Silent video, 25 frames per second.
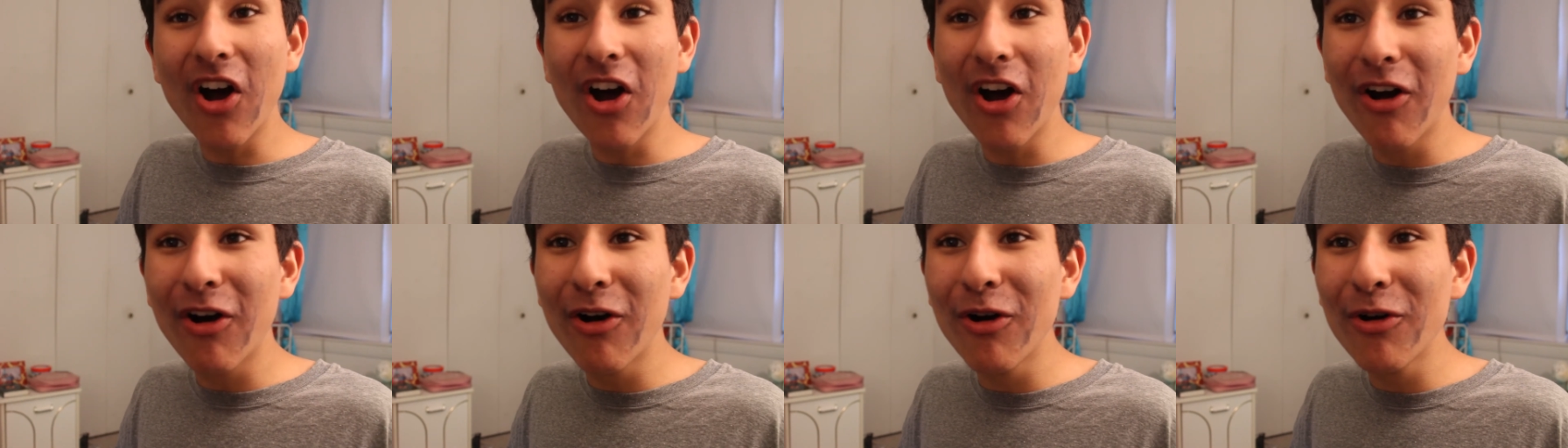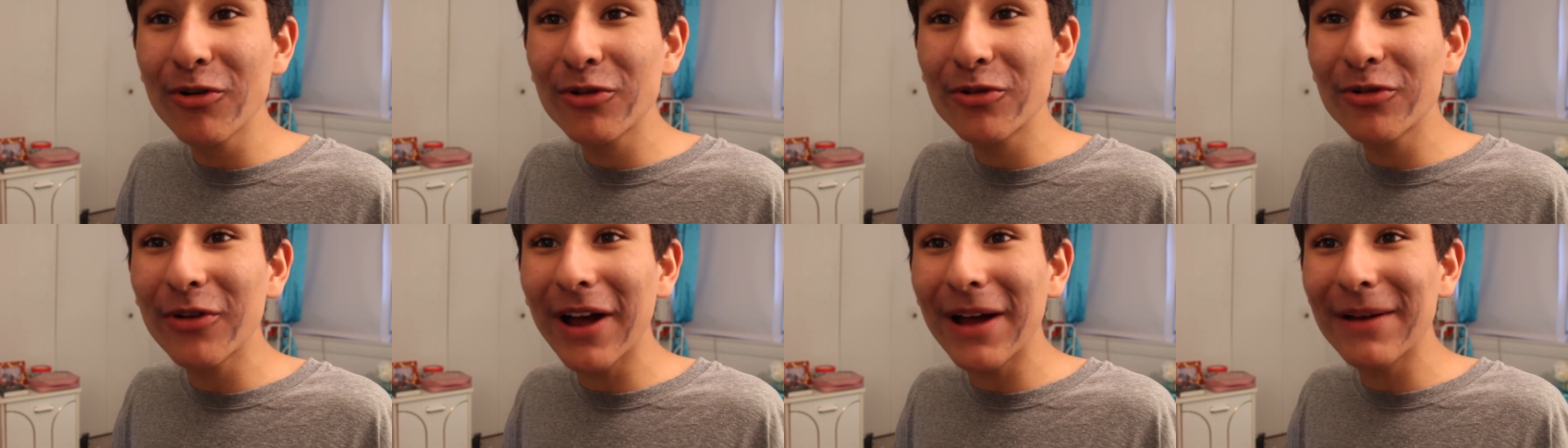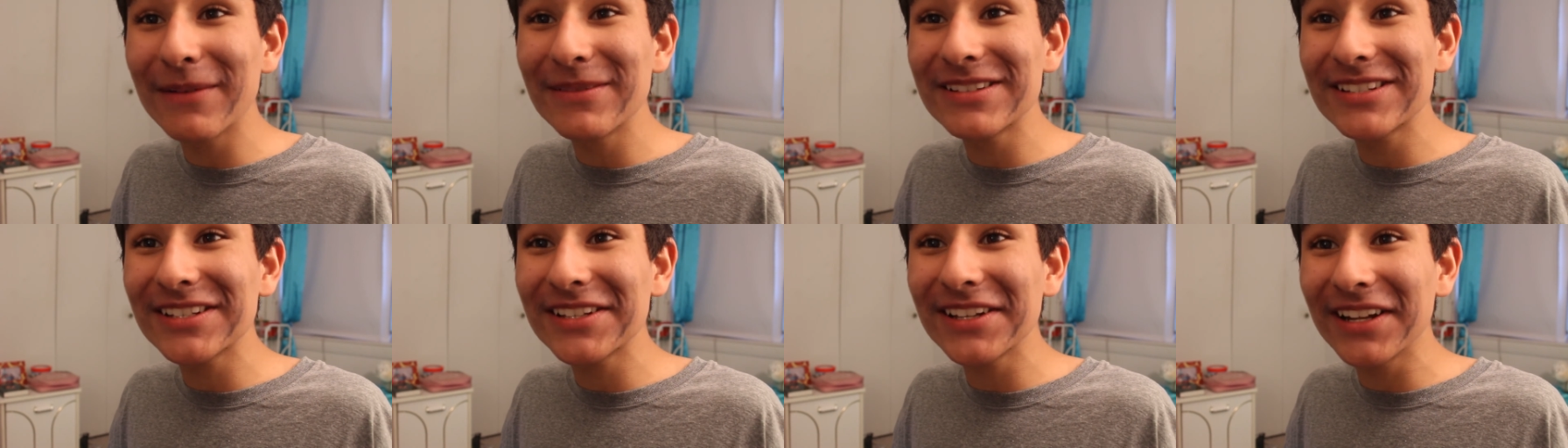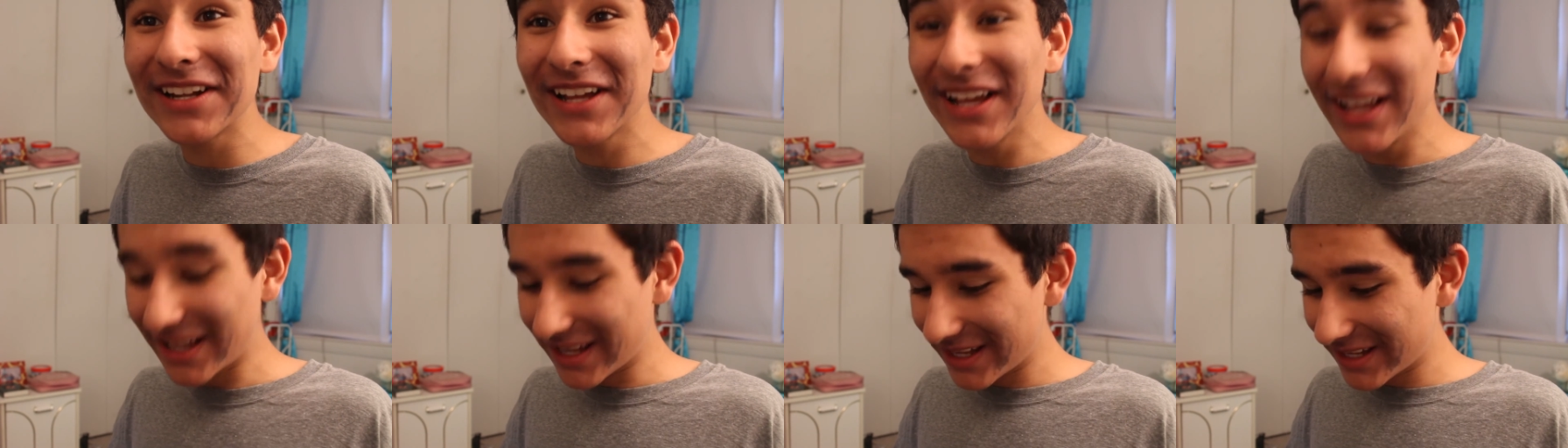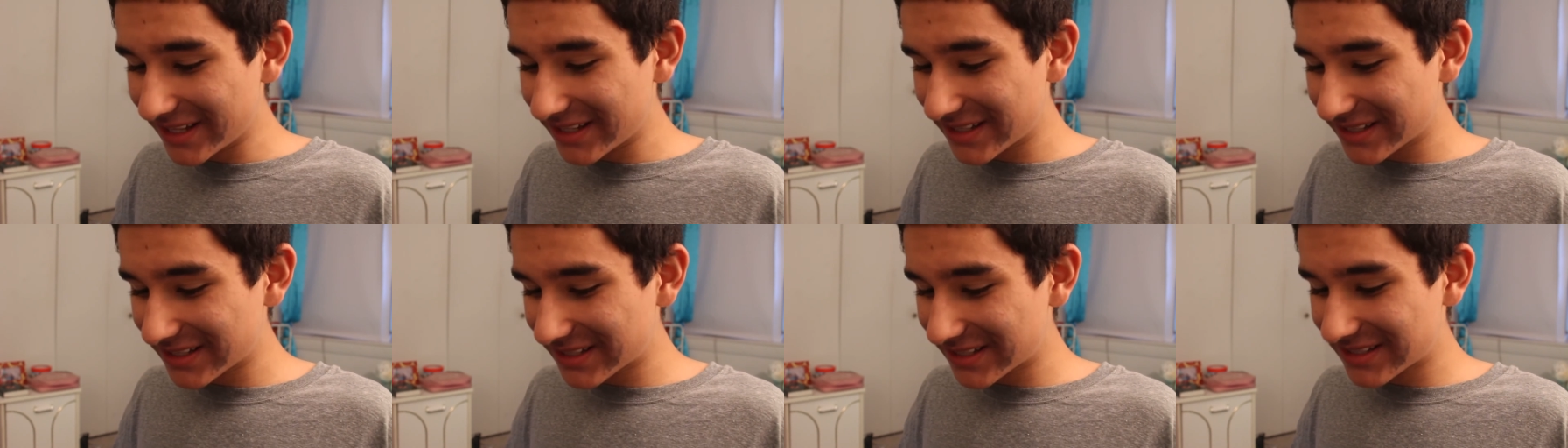Oh crap, it's gonna
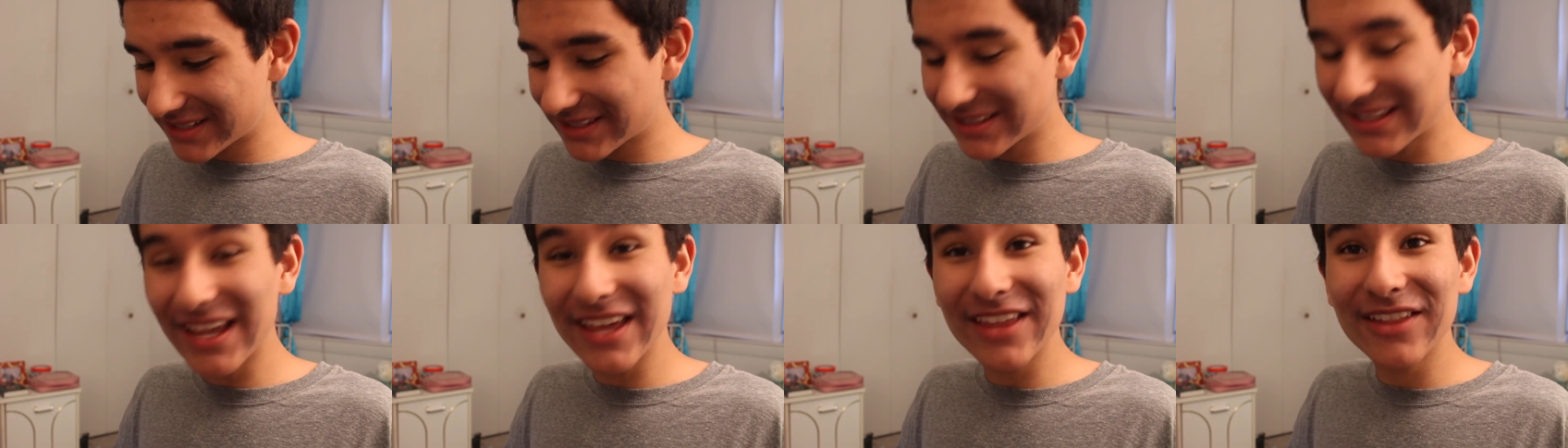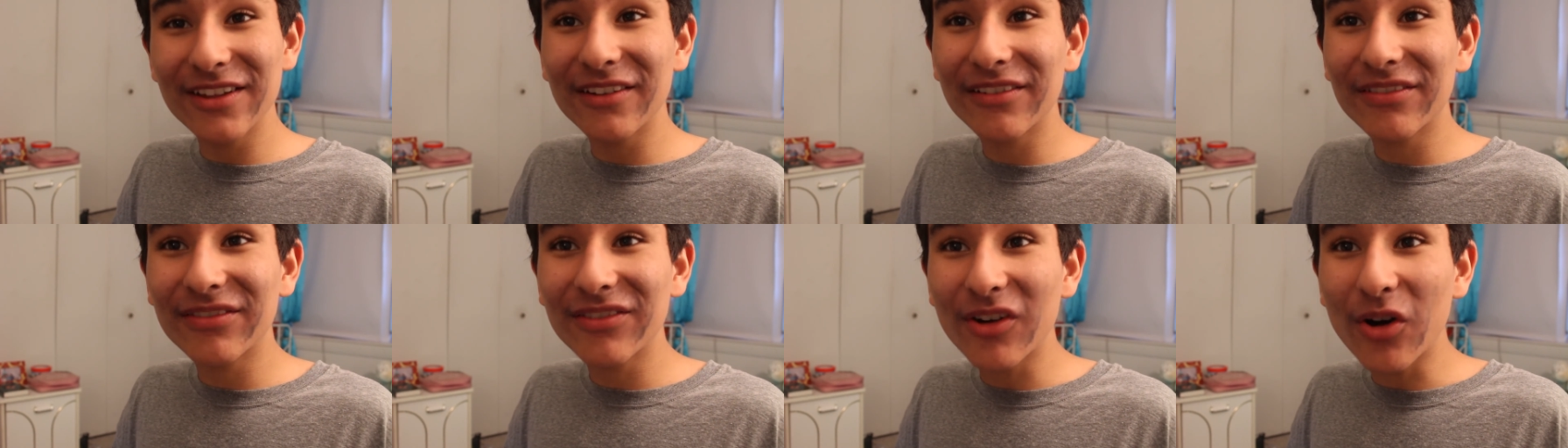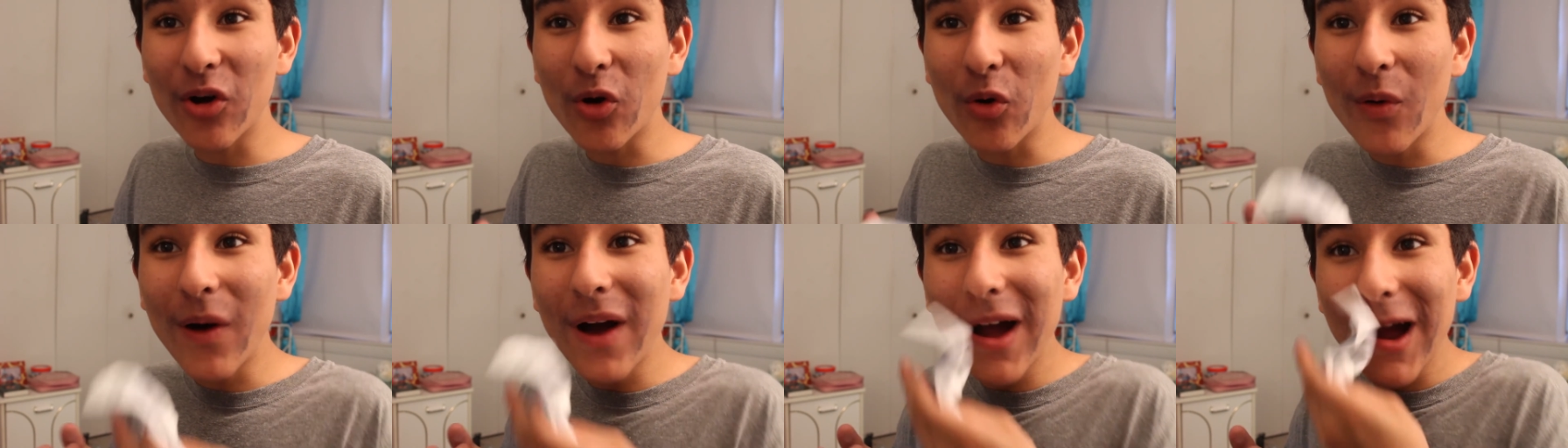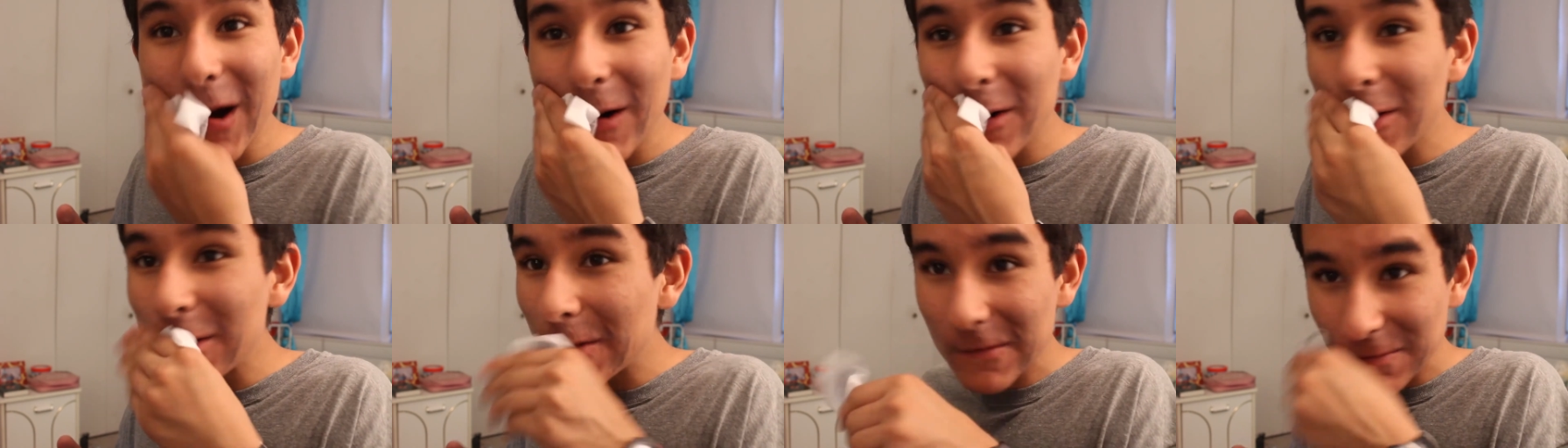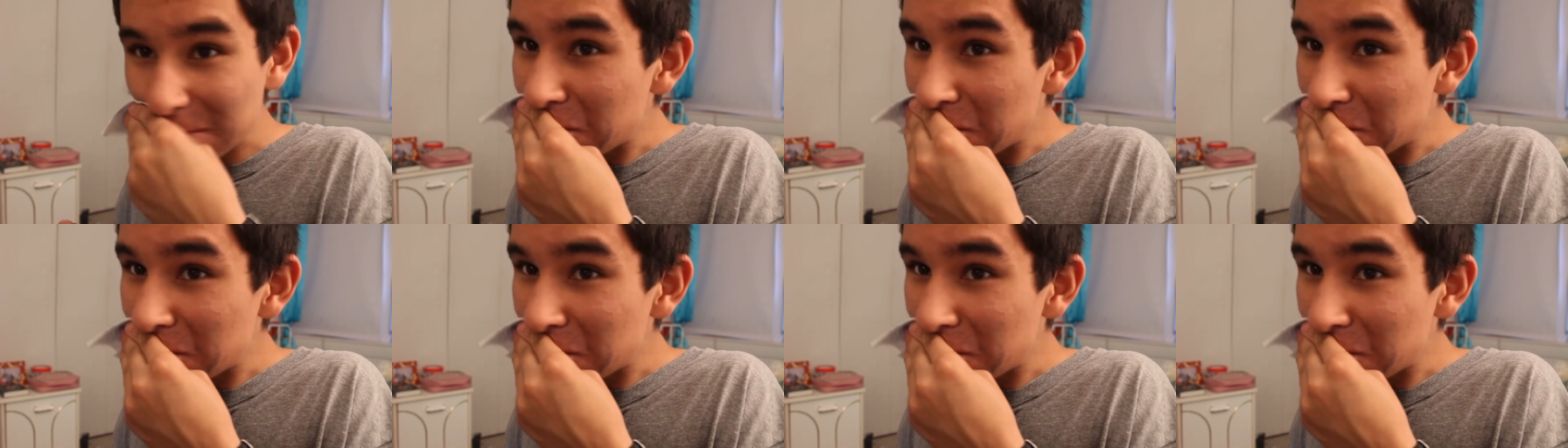stay there for a while.